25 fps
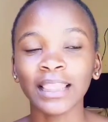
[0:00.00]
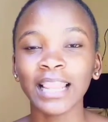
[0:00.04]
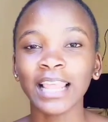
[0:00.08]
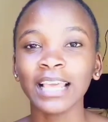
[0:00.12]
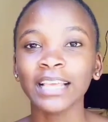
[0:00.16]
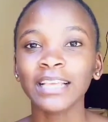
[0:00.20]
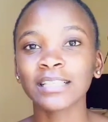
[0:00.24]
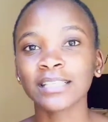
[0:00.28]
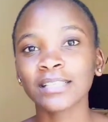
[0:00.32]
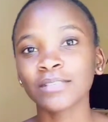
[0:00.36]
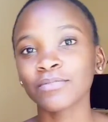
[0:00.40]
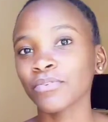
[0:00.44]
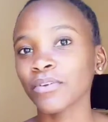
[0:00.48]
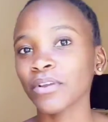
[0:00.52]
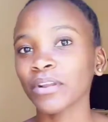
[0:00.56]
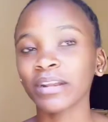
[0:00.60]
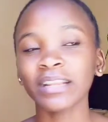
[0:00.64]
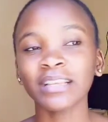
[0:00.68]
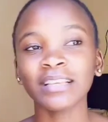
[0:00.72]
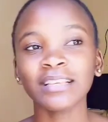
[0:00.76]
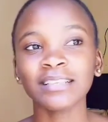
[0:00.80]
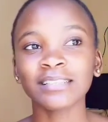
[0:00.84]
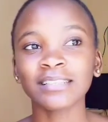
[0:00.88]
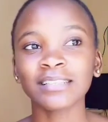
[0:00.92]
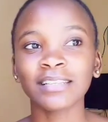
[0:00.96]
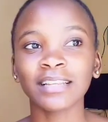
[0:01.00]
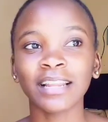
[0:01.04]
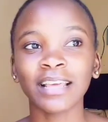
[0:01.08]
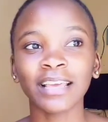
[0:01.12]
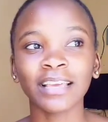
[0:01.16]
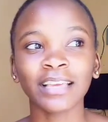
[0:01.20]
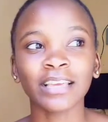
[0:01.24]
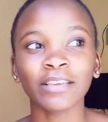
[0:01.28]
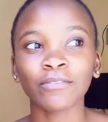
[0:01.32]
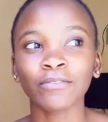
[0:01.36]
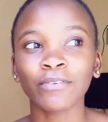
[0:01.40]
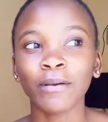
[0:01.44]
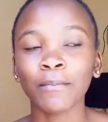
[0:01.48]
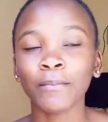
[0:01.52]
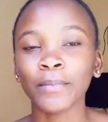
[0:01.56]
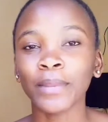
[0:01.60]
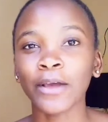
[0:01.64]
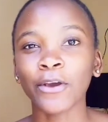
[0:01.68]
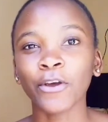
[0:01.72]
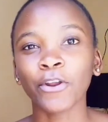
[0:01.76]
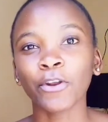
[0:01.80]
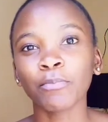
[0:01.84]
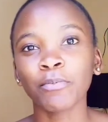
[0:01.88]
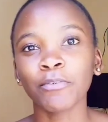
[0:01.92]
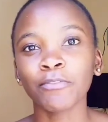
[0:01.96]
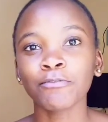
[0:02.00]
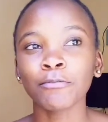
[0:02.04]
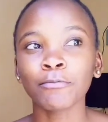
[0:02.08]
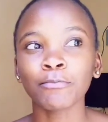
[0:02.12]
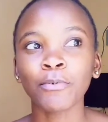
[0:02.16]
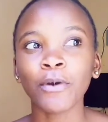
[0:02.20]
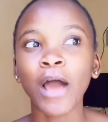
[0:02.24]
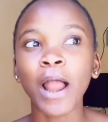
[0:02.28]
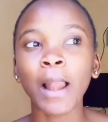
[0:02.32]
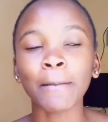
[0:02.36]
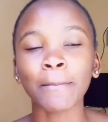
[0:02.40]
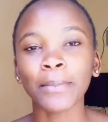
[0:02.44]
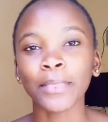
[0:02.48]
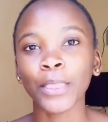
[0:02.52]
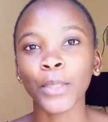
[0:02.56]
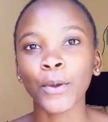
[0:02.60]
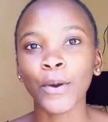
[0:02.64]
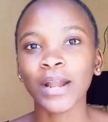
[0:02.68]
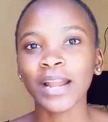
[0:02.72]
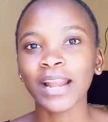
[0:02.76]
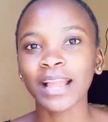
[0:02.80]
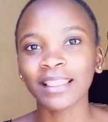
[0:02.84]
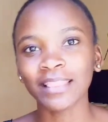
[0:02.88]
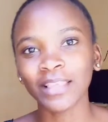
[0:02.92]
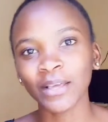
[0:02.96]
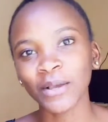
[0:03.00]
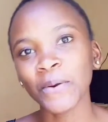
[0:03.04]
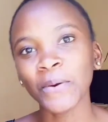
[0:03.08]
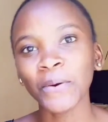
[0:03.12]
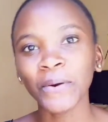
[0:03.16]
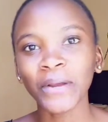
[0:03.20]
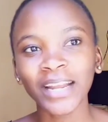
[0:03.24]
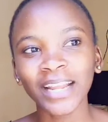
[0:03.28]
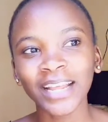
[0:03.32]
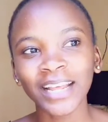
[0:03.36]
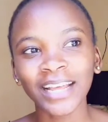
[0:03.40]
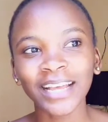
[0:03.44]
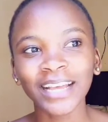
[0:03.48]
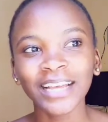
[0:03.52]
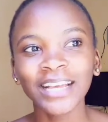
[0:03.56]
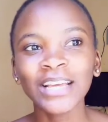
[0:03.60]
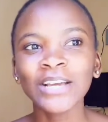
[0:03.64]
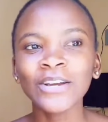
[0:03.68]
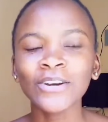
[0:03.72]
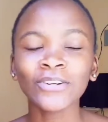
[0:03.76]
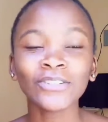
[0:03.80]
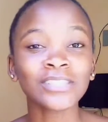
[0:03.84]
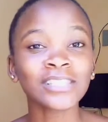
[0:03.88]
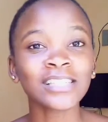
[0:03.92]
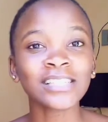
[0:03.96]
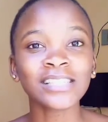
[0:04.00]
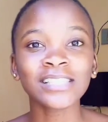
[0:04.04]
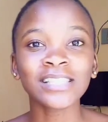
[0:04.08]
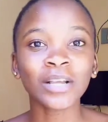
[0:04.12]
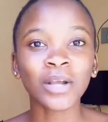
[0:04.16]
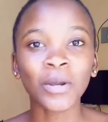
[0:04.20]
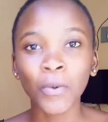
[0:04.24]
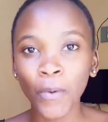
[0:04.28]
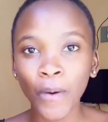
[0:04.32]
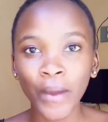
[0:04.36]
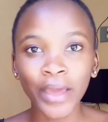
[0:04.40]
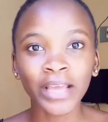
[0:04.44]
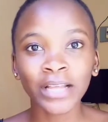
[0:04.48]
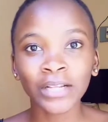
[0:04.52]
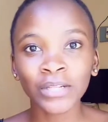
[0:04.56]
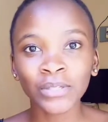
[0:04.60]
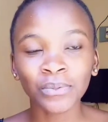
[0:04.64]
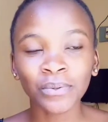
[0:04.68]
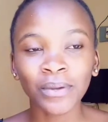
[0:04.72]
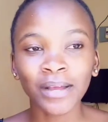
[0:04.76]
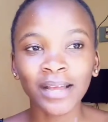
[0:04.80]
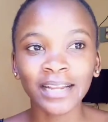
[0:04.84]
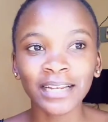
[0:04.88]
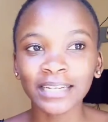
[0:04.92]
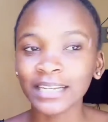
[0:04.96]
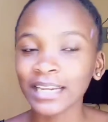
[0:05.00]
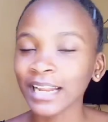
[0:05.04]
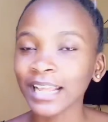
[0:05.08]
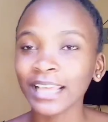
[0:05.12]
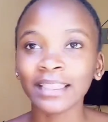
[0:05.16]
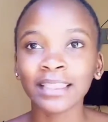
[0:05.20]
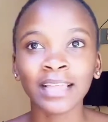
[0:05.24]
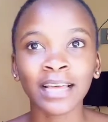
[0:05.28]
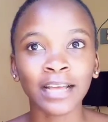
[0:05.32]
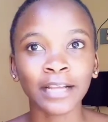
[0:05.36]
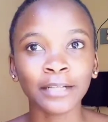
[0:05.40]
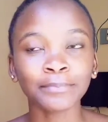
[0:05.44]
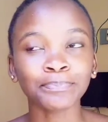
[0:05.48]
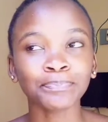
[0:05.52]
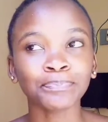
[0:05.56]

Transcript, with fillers: Like it's very easy. Like if I'm in a group of people, I'll be the one at the corner or just the quiet one, like that.